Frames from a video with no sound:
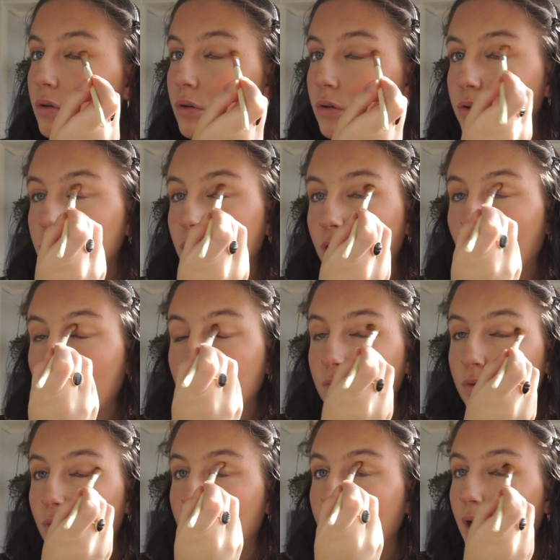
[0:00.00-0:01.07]
if you're going
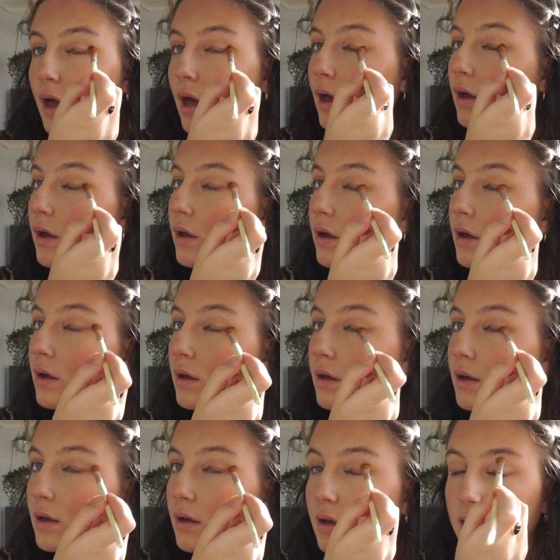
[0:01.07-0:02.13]
for that
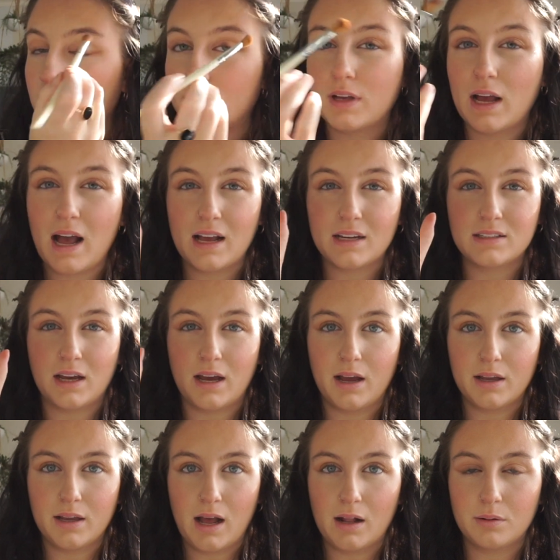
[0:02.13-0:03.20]
kind of cat
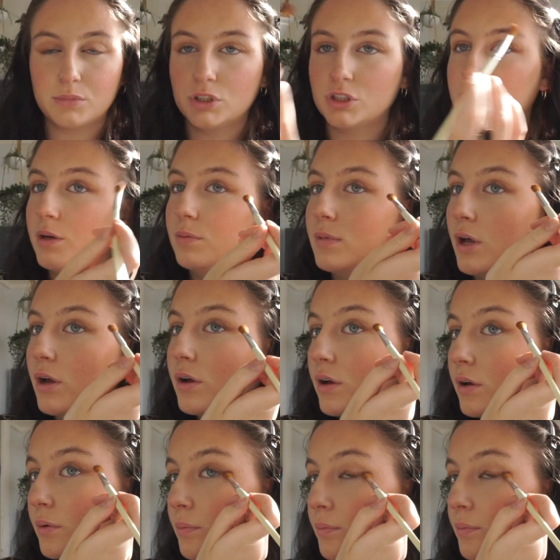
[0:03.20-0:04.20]
eye almond shaped look.